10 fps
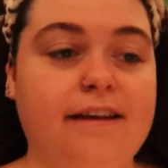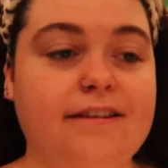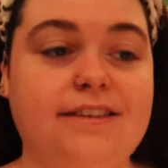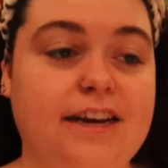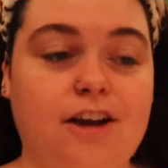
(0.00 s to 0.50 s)

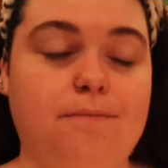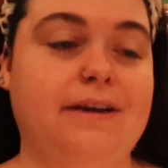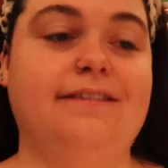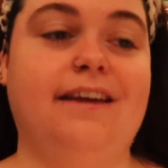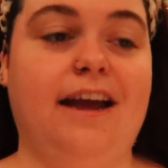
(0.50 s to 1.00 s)
sitting on
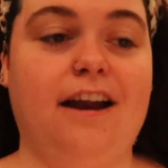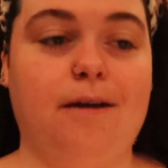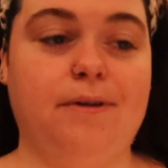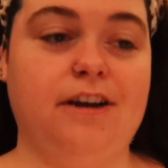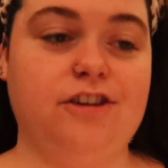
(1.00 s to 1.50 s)
my skin,
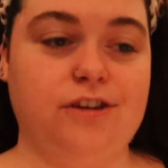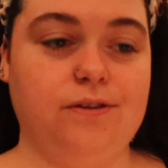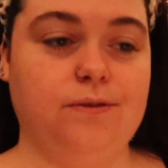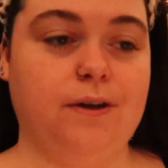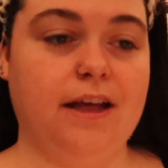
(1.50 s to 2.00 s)
I'm going to
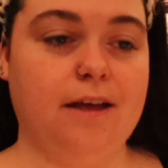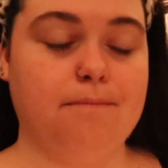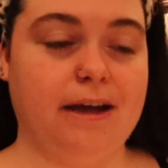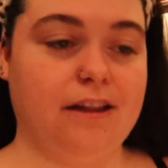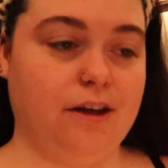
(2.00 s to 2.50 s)
do
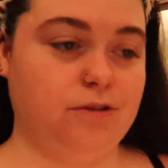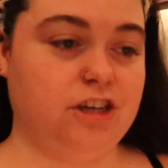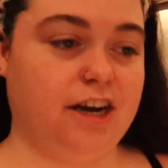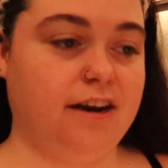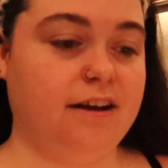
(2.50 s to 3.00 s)
my
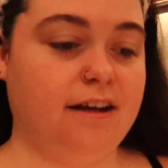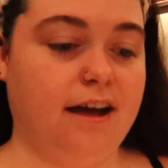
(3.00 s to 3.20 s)
lotion.